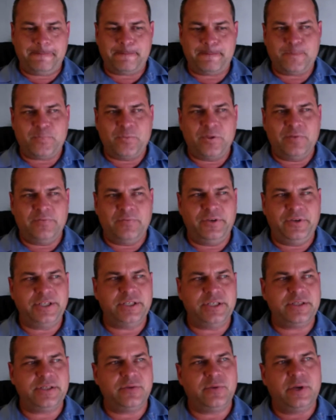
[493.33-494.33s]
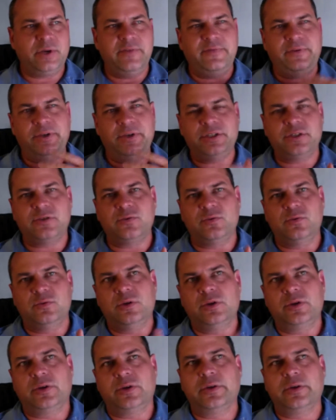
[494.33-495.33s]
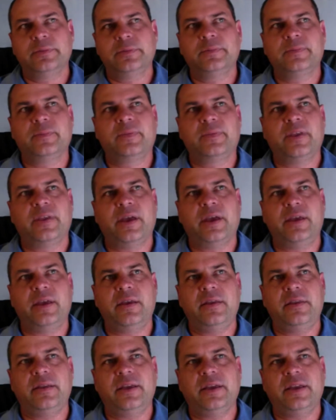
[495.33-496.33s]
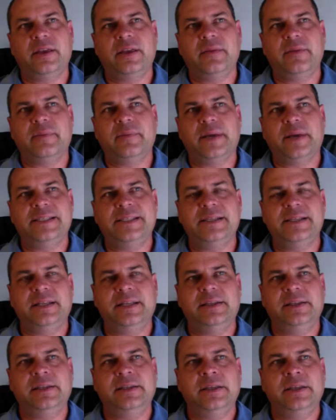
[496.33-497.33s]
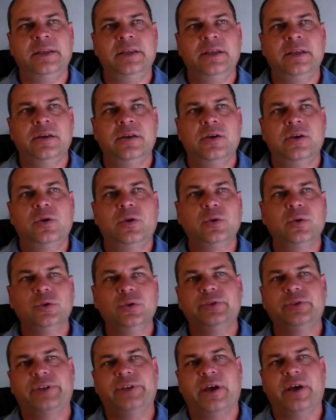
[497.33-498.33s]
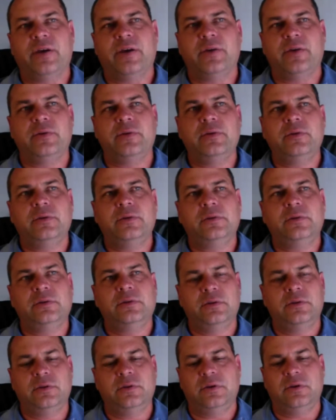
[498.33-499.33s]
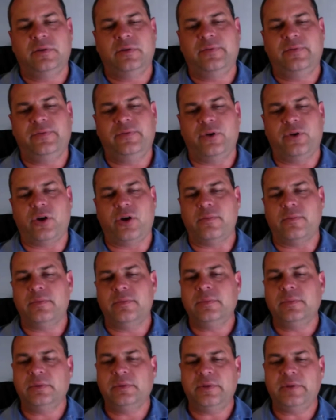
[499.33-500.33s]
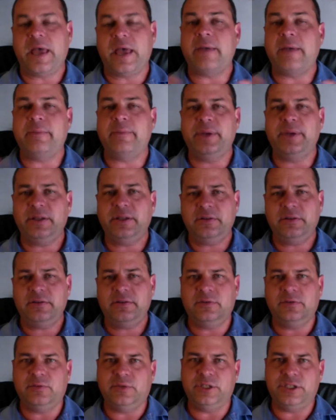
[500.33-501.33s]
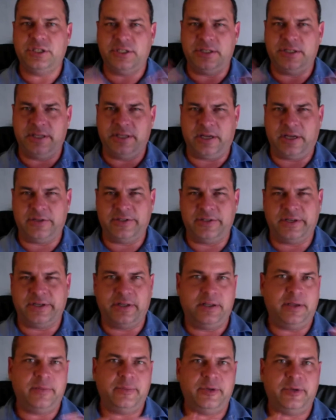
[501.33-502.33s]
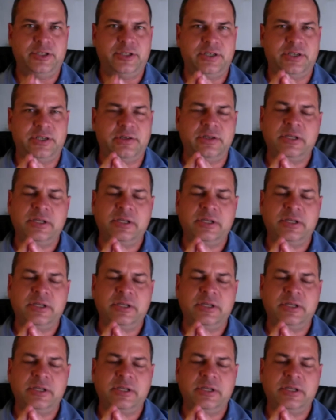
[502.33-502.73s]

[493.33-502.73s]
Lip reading: Fridges, the way fridges work, they can basically cool down from ambient, which is the outside temperature.